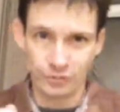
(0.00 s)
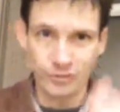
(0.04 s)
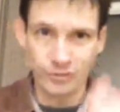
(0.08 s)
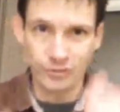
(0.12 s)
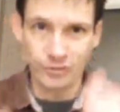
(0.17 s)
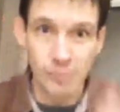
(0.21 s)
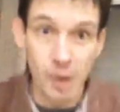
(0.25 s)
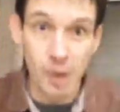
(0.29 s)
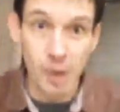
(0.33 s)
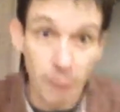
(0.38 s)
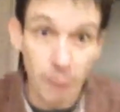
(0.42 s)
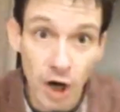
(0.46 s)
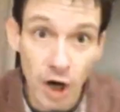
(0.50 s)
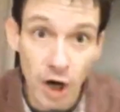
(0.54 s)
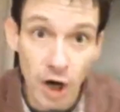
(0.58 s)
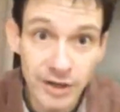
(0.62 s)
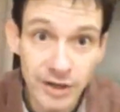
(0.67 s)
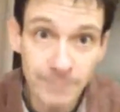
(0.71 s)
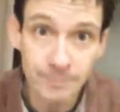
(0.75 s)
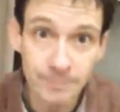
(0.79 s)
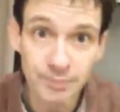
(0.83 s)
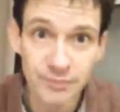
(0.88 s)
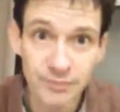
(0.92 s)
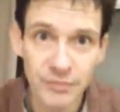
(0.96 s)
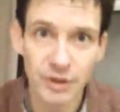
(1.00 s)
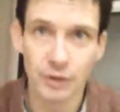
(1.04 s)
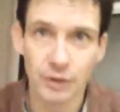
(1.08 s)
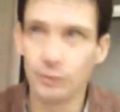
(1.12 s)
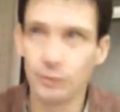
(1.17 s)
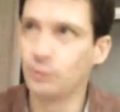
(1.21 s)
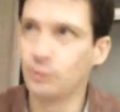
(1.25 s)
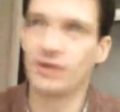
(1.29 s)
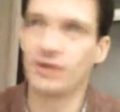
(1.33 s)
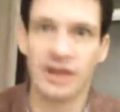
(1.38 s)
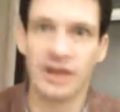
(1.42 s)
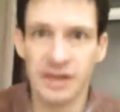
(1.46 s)
drummer boy
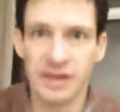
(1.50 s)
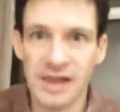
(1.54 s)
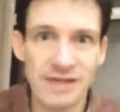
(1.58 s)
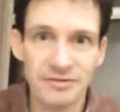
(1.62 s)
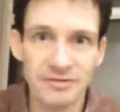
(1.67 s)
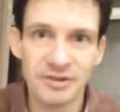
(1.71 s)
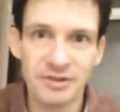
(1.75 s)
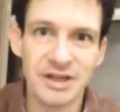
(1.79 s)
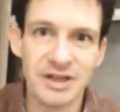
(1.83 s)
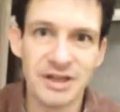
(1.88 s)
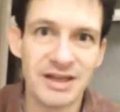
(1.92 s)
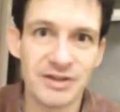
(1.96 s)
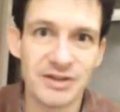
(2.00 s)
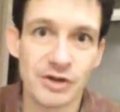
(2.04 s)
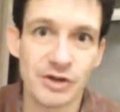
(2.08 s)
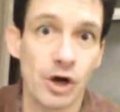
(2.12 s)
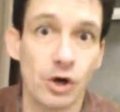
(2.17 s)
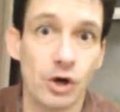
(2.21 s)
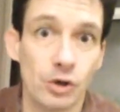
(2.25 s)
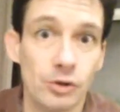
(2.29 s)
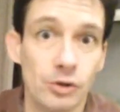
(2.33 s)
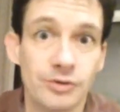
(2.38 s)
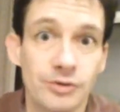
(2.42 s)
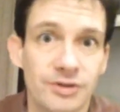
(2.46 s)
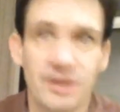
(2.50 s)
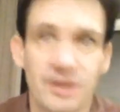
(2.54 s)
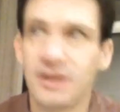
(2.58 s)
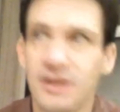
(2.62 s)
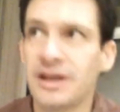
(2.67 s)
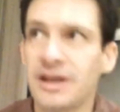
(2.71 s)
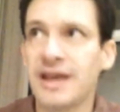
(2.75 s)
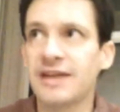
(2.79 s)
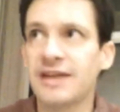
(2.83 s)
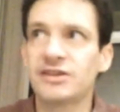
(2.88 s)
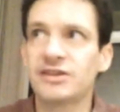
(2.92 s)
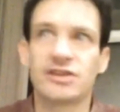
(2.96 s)
who's 11 years old
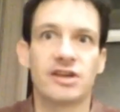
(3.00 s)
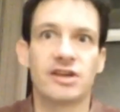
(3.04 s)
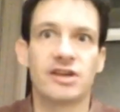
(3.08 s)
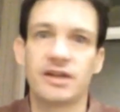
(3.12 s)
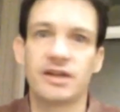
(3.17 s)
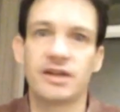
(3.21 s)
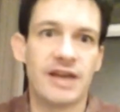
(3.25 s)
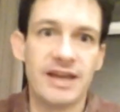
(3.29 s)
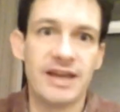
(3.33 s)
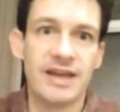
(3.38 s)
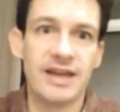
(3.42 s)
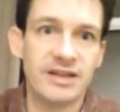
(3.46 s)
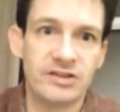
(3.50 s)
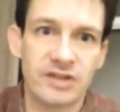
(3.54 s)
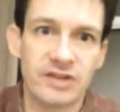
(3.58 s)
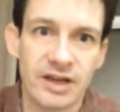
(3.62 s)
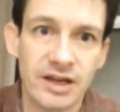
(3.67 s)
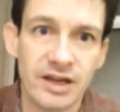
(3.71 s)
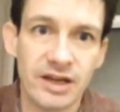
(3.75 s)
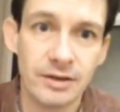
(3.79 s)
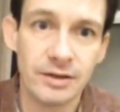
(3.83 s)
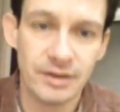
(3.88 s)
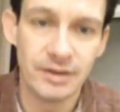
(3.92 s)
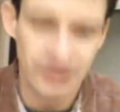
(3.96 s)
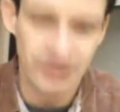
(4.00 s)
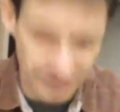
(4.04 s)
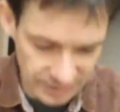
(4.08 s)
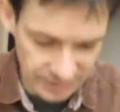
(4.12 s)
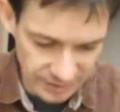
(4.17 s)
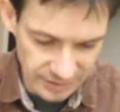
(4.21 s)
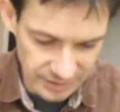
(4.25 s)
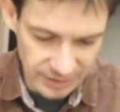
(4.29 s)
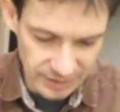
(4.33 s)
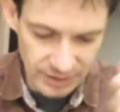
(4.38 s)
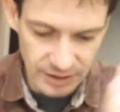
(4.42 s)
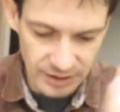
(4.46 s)
in 1880,
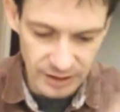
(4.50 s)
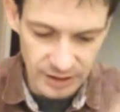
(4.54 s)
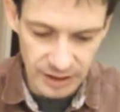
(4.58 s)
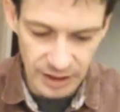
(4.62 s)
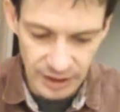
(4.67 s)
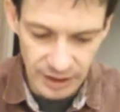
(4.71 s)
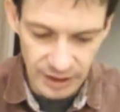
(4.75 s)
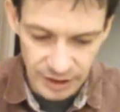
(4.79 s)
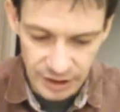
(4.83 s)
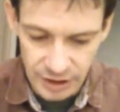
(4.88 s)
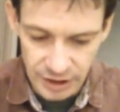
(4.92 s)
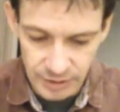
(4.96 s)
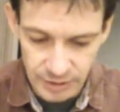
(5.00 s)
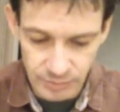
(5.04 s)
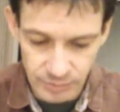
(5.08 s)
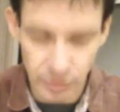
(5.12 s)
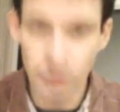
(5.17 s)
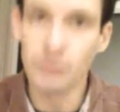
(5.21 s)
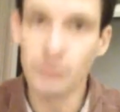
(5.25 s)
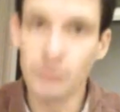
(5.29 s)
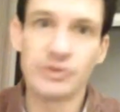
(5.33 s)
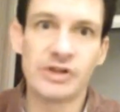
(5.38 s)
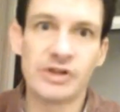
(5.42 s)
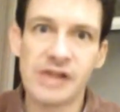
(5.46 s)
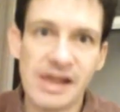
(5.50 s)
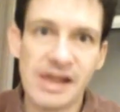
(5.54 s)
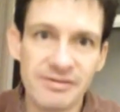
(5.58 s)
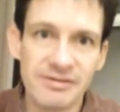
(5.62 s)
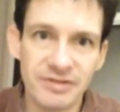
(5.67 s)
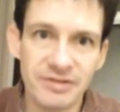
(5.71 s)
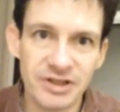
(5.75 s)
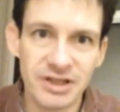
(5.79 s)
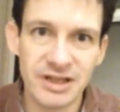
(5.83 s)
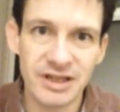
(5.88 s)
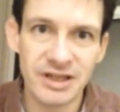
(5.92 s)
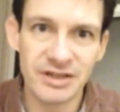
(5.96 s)
who was
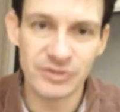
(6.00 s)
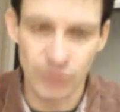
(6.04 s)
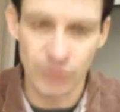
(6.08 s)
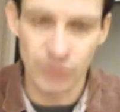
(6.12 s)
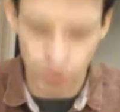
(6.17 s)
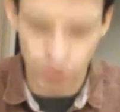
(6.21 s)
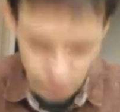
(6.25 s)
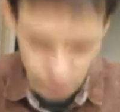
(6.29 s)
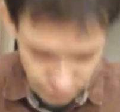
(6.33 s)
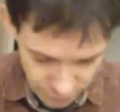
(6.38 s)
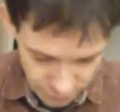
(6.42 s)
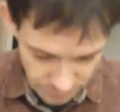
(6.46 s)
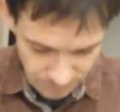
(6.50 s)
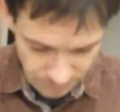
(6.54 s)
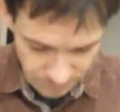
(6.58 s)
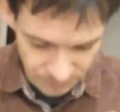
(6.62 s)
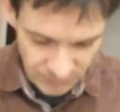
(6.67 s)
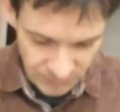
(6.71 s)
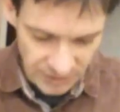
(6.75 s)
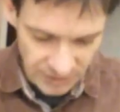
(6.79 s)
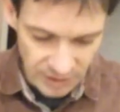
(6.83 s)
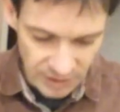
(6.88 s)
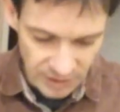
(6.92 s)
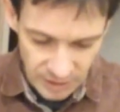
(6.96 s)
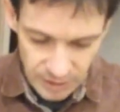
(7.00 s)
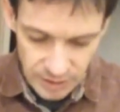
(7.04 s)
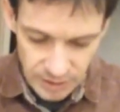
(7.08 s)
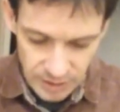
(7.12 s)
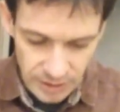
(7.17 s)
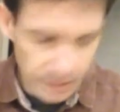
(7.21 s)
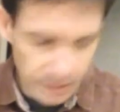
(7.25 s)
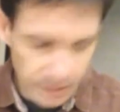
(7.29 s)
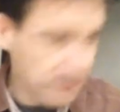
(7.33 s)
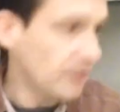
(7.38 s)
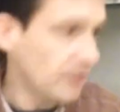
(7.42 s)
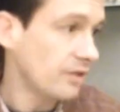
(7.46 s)
11 years old,
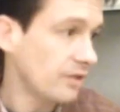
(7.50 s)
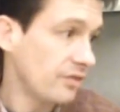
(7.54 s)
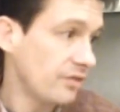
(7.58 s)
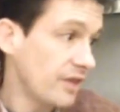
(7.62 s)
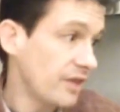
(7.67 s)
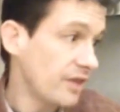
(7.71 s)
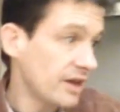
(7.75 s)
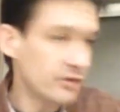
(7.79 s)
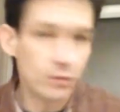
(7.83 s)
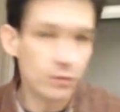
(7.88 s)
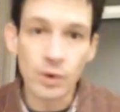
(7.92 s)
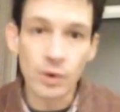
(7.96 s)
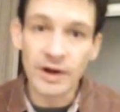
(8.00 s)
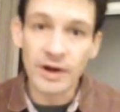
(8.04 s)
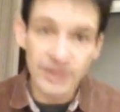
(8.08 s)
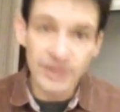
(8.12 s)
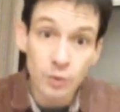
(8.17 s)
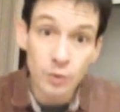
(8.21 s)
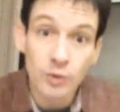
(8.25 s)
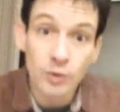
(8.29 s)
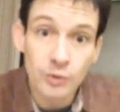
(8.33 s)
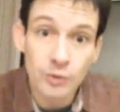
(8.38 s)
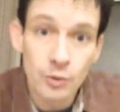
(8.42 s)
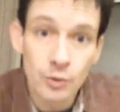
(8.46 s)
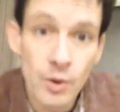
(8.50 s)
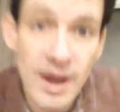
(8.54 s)
that's what he would